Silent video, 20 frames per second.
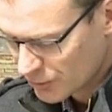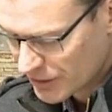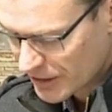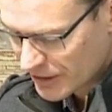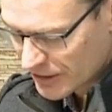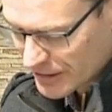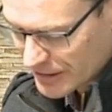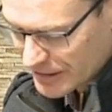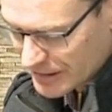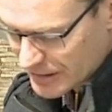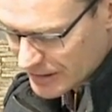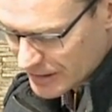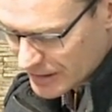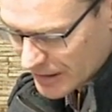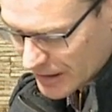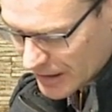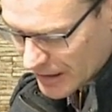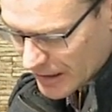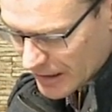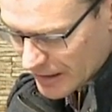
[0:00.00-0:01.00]
You'll notice
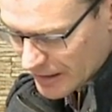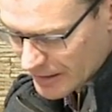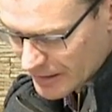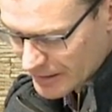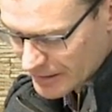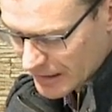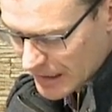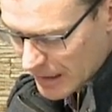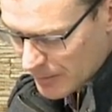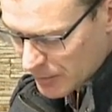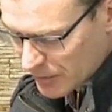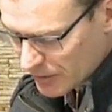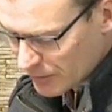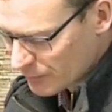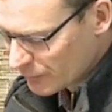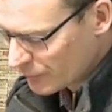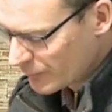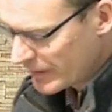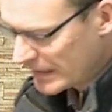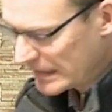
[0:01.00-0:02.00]
there's a couple
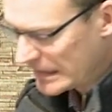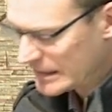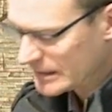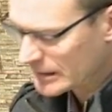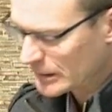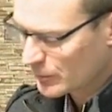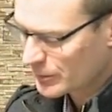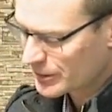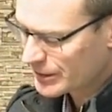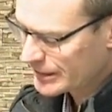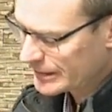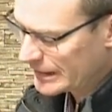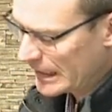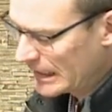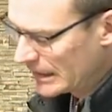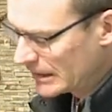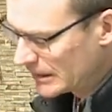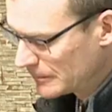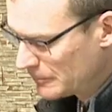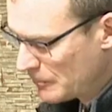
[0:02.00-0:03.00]
of things that were
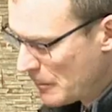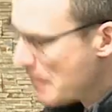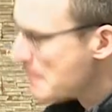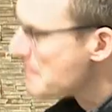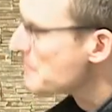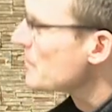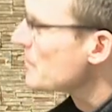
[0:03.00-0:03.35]
stated